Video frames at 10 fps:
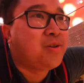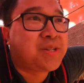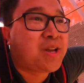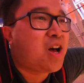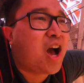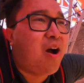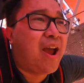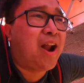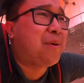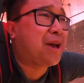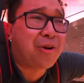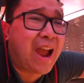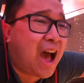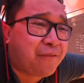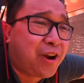Still going. Oh my god, we're
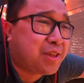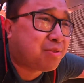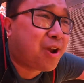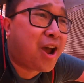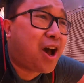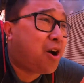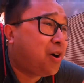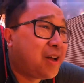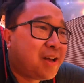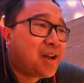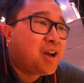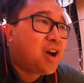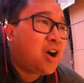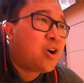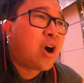halfway through.
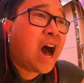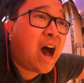Woo!